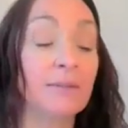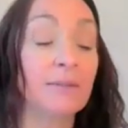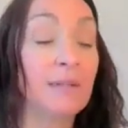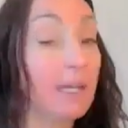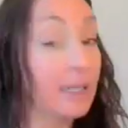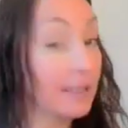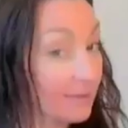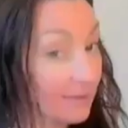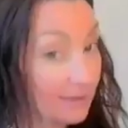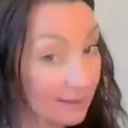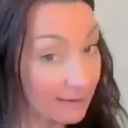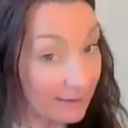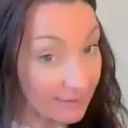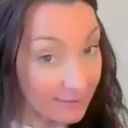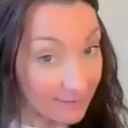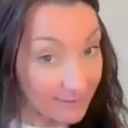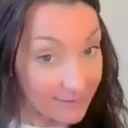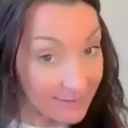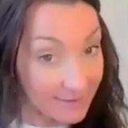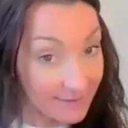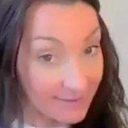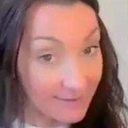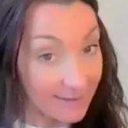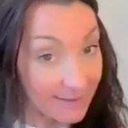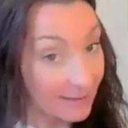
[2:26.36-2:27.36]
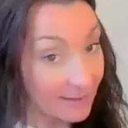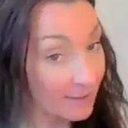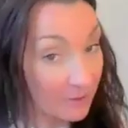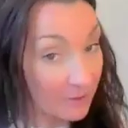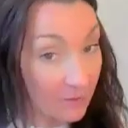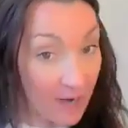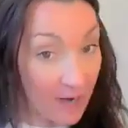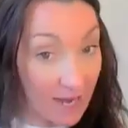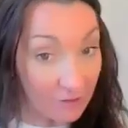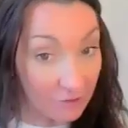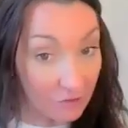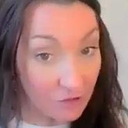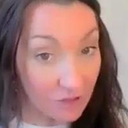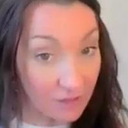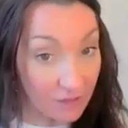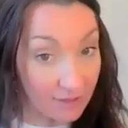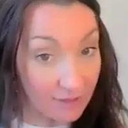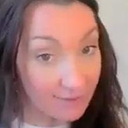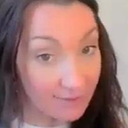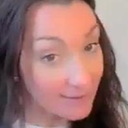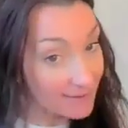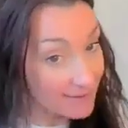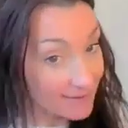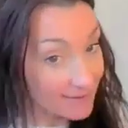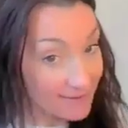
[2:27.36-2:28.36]
like this interaction.
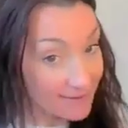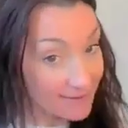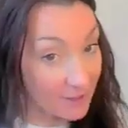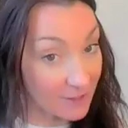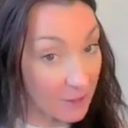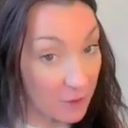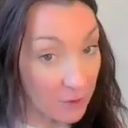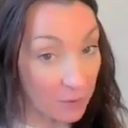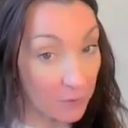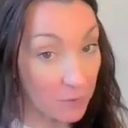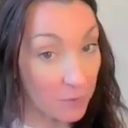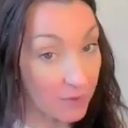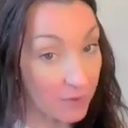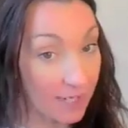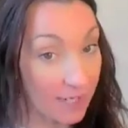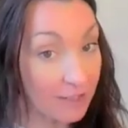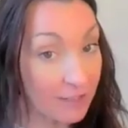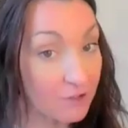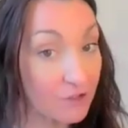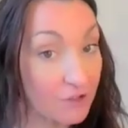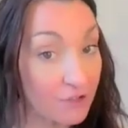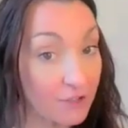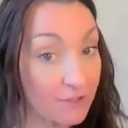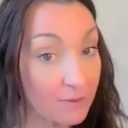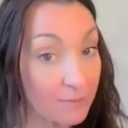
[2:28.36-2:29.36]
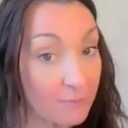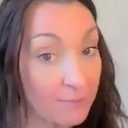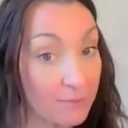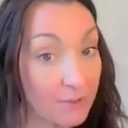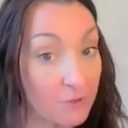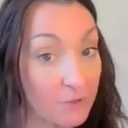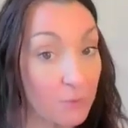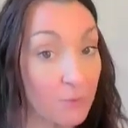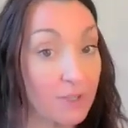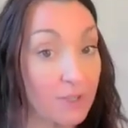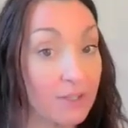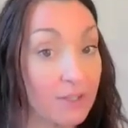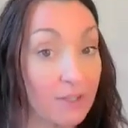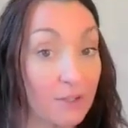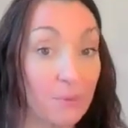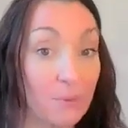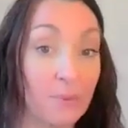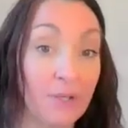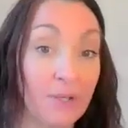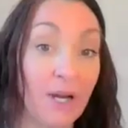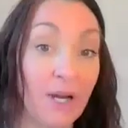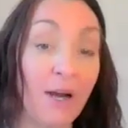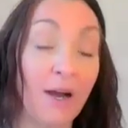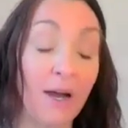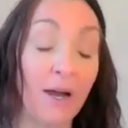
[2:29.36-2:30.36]
This is a co creation between you
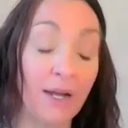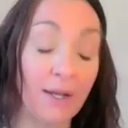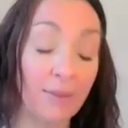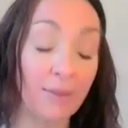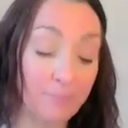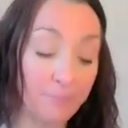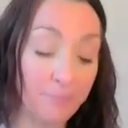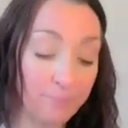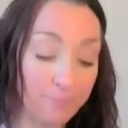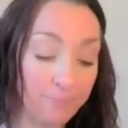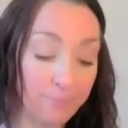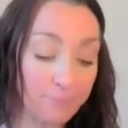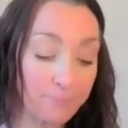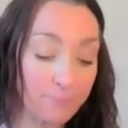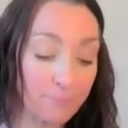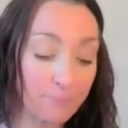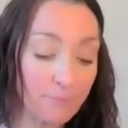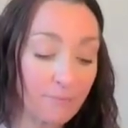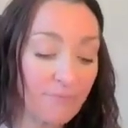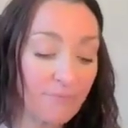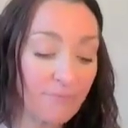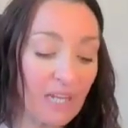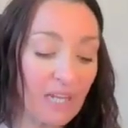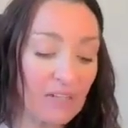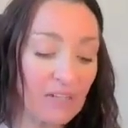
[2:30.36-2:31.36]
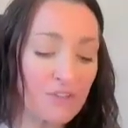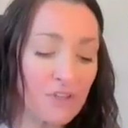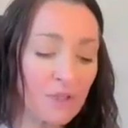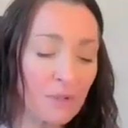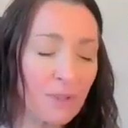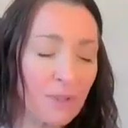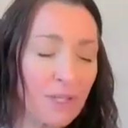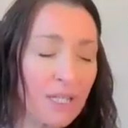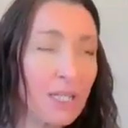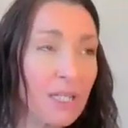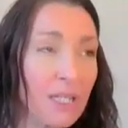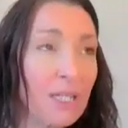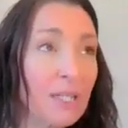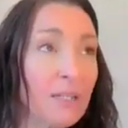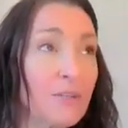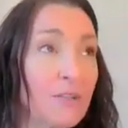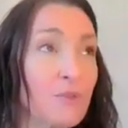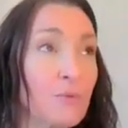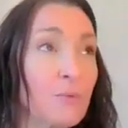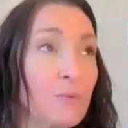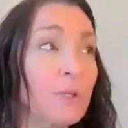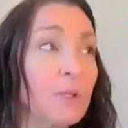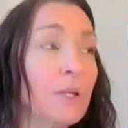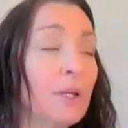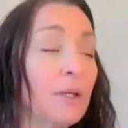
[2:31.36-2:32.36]
and I. So I think
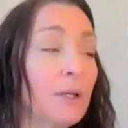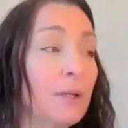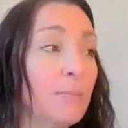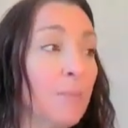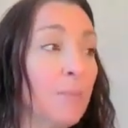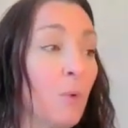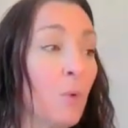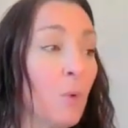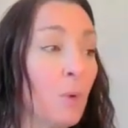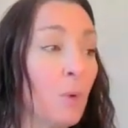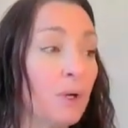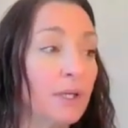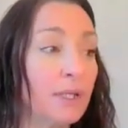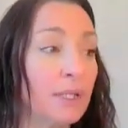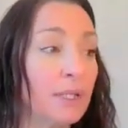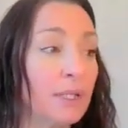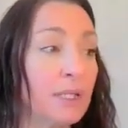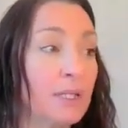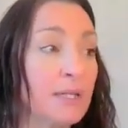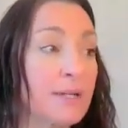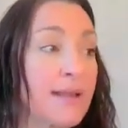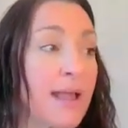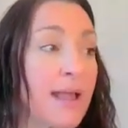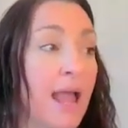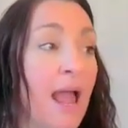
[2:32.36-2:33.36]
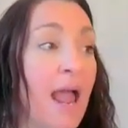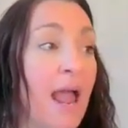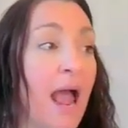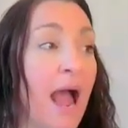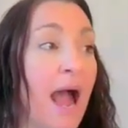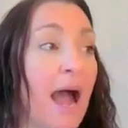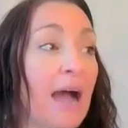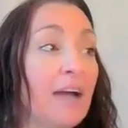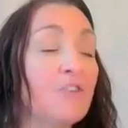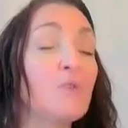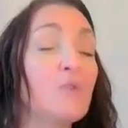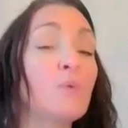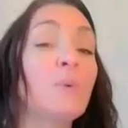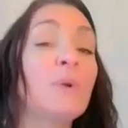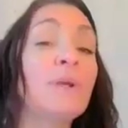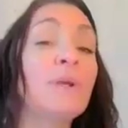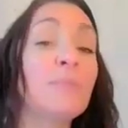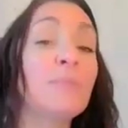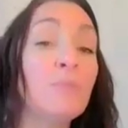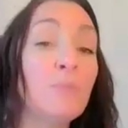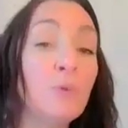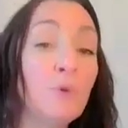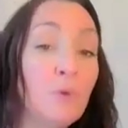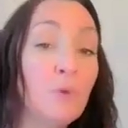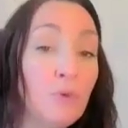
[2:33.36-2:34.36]
it's really important as we
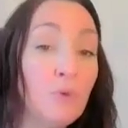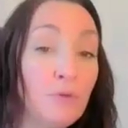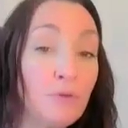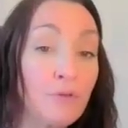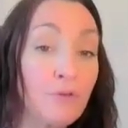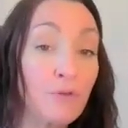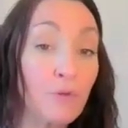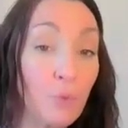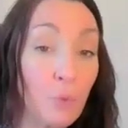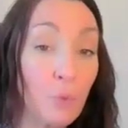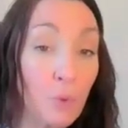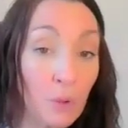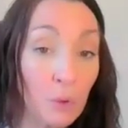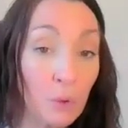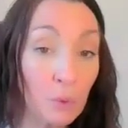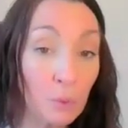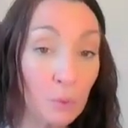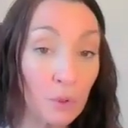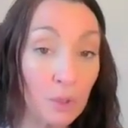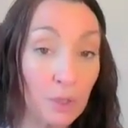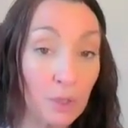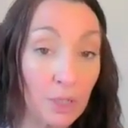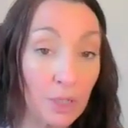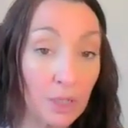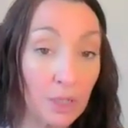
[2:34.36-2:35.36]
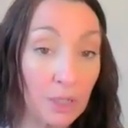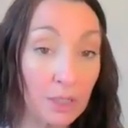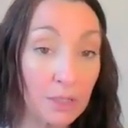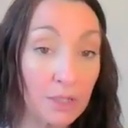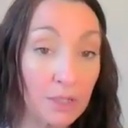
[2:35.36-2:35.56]
move forward